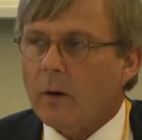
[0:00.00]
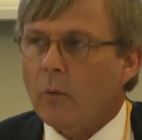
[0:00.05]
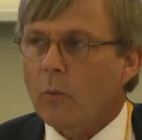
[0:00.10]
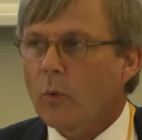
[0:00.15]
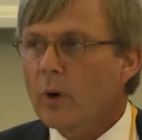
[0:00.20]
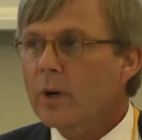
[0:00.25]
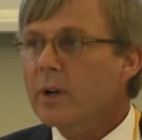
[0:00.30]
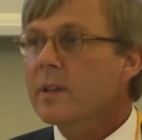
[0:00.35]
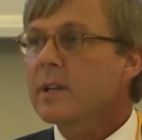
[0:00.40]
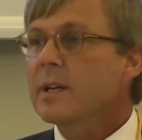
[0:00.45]

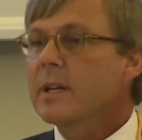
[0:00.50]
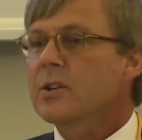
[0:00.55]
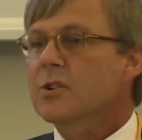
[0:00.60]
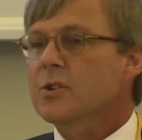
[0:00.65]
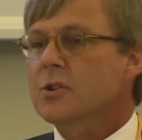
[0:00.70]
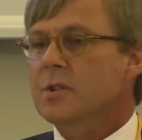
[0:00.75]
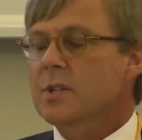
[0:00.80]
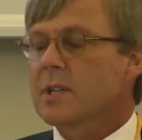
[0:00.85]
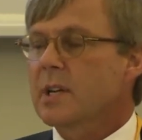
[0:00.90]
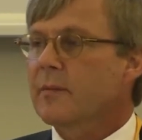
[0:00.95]
one of the
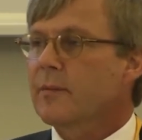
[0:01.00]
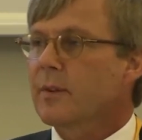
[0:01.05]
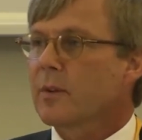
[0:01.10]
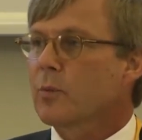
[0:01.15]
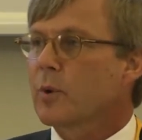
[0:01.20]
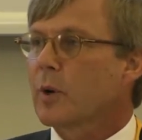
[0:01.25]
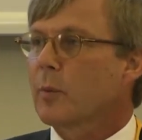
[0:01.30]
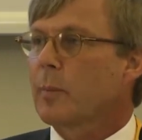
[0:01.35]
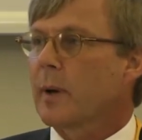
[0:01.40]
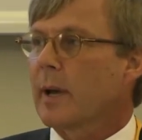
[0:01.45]
issues here from
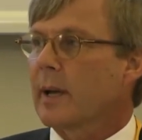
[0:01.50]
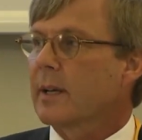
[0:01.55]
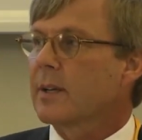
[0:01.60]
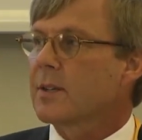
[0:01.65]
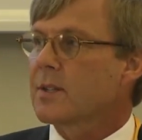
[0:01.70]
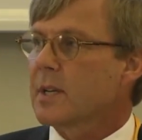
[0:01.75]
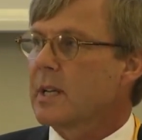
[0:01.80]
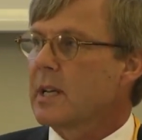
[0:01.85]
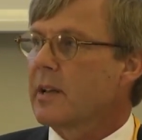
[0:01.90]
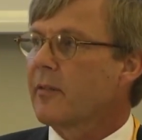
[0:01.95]
the work
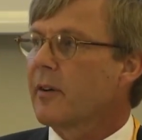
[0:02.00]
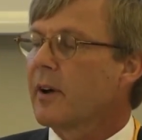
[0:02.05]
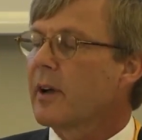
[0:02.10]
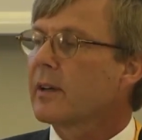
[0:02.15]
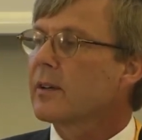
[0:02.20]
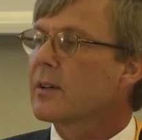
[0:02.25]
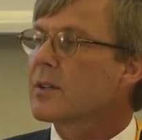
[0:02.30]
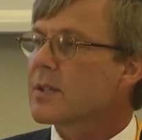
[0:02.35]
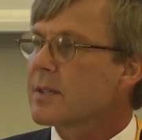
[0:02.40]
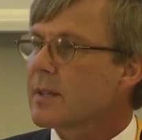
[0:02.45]
package E, if I
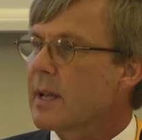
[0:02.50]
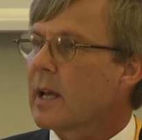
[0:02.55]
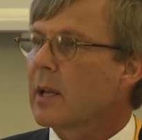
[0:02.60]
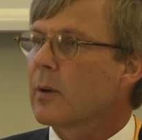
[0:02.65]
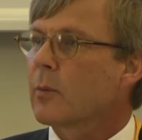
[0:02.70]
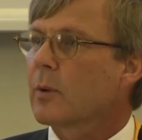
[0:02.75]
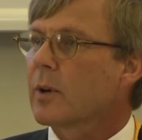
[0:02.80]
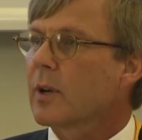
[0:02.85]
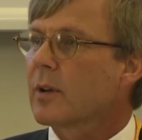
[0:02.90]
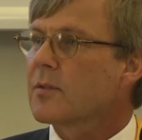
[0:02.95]

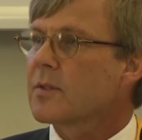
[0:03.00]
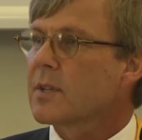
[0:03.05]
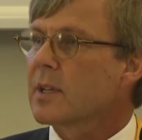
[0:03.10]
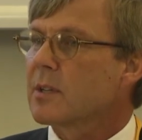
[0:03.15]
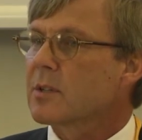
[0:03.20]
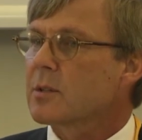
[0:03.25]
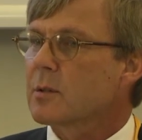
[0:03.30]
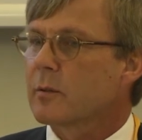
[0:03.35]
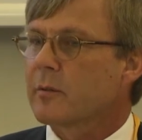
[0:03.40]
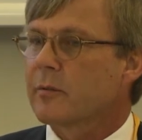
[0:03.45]
understand what I've
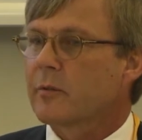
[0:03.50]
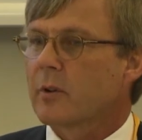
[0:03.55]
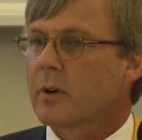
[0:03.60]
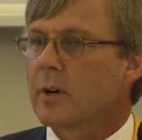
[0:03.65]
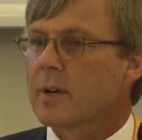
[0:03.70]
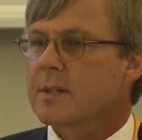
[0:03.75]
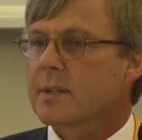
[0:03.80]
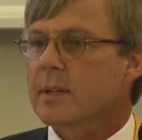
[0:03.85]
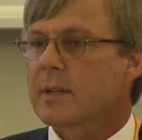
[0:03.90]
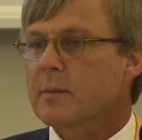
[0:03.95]
seen so
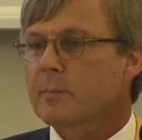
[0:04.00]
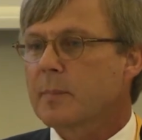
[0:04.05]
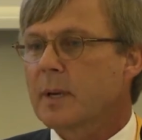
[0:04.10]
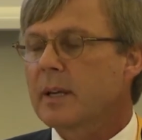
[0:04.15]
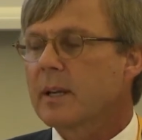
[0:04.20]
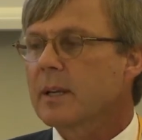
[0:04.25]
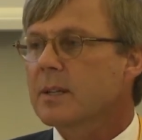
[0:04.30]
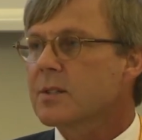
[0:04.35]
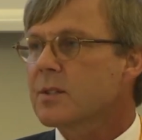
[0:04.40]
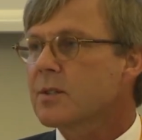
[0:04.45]
far, is that it's
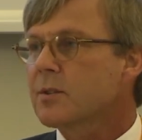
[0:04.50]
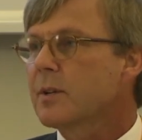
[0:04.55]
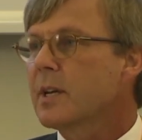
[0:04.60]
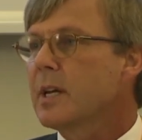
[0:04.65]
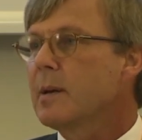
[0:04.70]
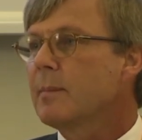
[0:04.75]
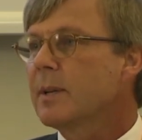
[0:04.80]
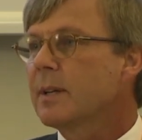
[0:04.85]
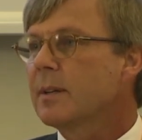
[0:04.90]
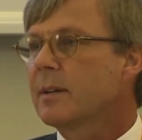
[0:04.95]
been
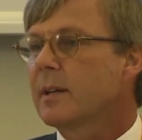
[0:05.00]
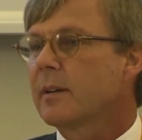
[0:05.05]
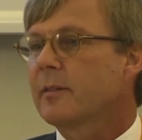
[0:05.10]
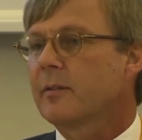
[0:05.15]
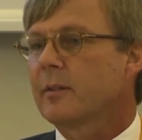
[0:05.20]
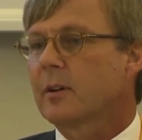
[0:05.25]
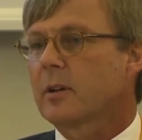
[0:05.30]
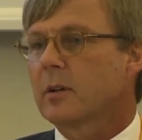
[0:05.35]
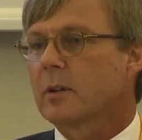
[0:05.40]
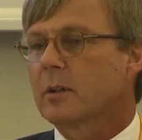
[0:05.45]
extremely
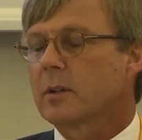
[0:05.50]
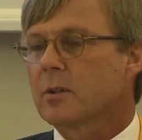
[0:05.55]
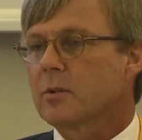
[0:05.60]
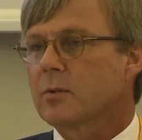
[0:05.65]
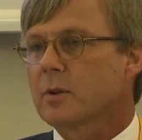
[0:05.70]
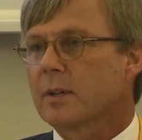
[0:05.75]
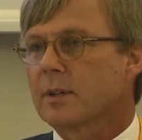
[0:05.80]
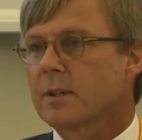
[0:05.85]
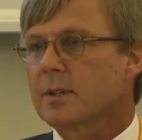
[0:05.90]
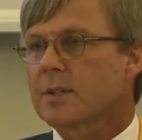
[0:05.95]
difficult
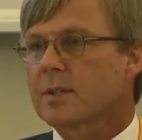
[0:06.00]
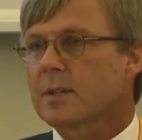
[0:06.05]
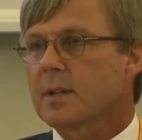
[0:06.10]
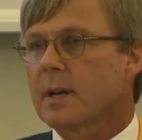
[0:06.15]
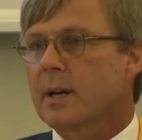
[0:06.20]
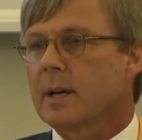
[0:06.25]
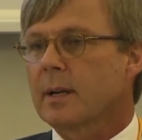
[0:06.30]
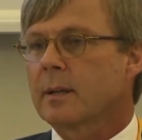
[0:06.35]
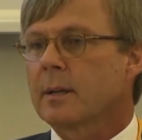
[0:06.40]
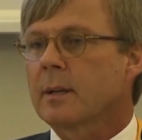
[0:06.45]
to
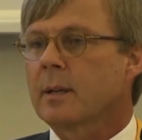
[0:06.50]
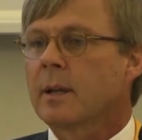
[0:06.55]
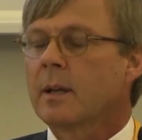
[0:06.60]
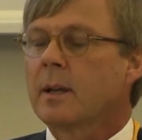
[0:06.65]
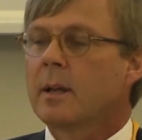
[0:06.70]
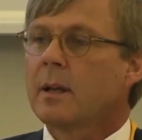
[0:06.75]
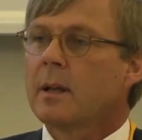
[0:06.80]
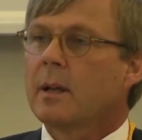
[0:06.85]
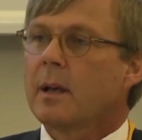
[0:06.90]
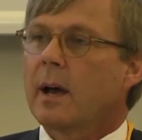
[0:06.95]
understand
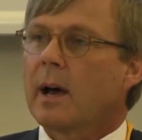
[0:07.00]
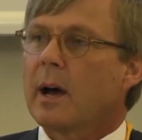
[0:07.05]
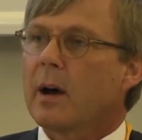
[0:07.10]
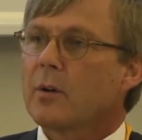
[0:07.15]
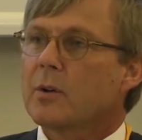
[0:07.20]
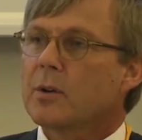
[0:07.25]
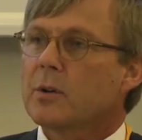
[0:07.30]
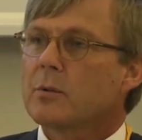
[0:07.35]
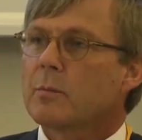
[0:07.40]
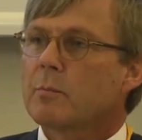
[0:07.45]

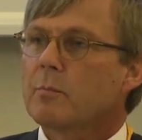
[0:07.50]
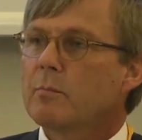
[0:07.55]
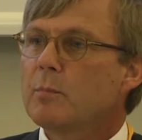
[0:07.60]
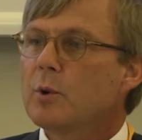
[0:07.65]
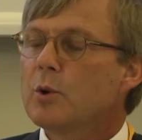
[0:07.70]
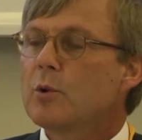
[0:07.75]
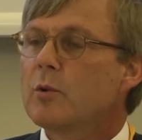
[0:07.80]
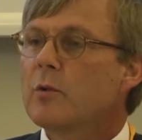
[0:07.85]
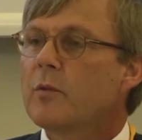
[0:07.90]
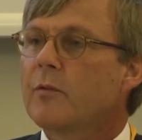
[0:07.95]
how you
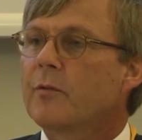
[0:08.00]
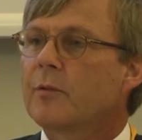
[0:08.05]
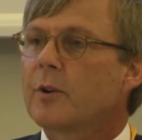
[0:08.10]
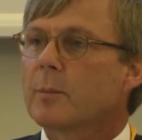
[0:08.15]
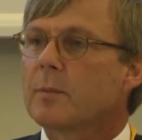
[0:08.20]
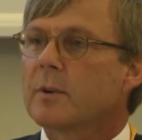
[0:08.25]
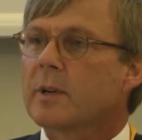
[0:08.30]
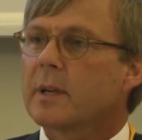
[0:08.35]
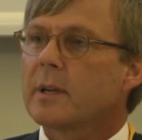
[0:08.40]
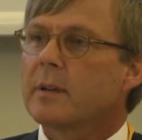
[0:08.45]
move
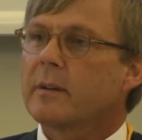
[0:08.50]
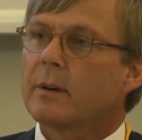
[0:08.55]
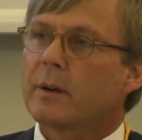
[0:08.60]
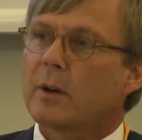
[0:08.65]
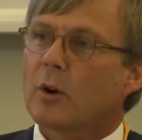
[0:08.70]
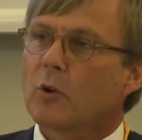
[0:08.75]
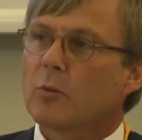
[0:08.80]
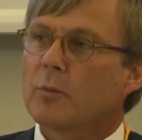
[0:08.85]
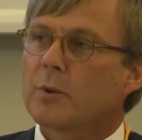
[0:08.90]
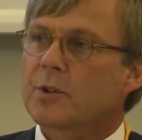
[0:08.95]
from a
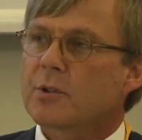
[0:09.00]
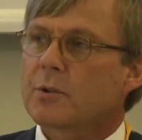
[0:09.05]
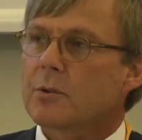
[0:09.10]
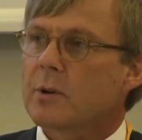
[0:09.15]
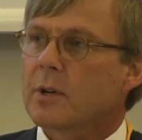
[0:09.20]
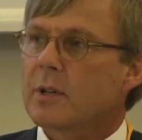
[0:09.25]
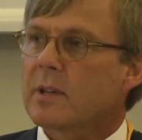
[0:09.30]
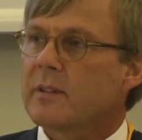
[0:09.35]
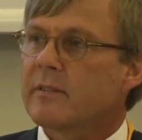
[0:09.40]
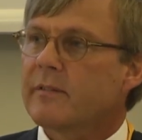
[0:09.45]
low
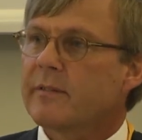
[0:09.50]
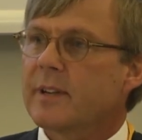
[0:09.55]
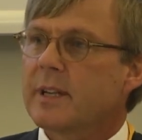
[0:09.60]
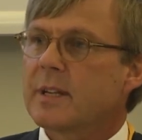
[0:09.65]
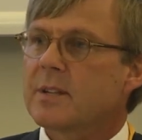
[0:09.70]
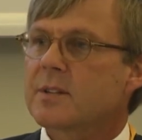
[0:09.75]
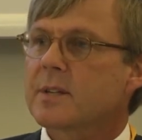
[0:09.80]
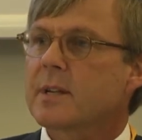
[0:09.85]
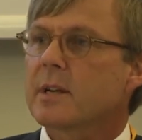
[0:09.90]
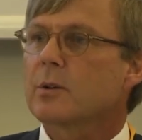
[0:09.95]
maturity
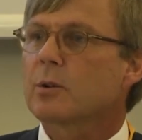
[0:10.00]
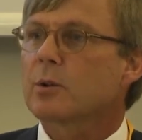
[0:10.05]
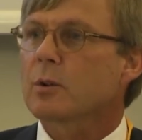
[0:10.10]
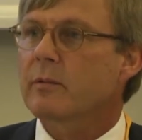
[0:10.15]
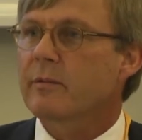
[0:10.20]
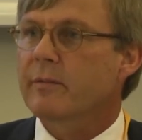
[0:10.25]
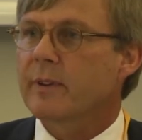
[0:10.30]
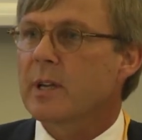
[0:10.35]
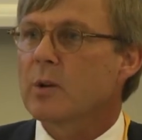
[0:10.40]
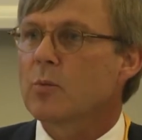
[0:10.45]
V0 to
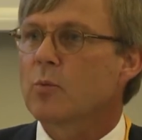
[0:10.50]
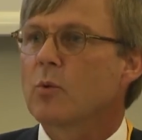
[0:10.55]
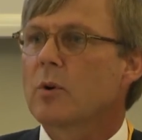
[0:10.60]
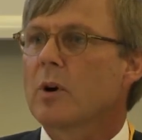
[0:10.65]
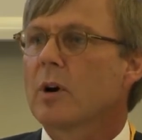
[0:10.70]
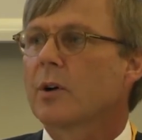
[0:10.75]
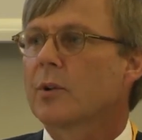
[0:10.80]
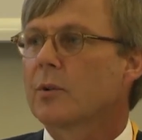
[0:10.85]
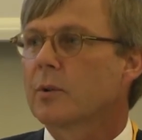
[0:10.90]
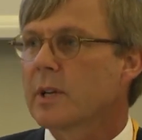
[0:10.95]

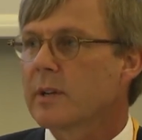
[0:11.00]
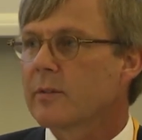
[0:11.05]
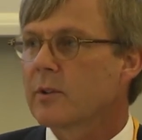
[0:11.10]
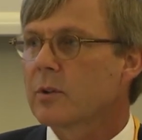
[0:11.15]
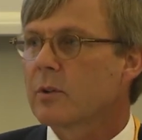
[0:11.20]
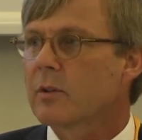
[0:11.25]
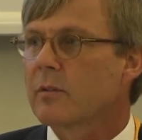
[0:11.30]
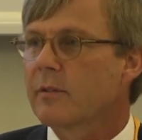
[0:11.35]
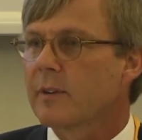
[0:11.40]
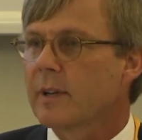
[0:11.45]
V1 or
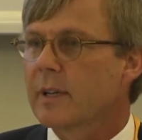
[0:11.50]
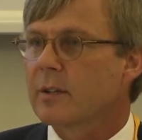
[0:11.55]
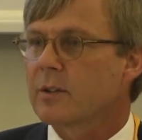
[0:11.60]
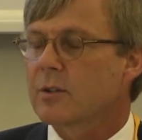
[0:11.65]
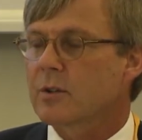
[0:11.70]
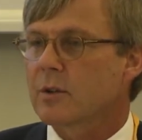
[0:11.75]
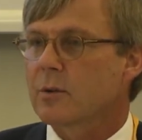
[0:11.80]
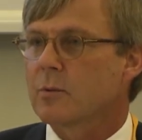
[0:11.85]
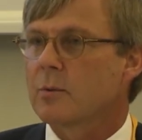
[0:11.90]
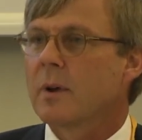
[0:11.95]
even to
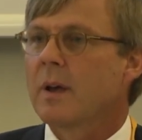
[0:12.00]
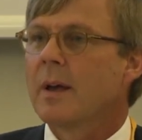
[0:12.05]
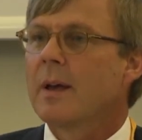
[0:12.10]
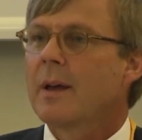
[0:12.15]
V2.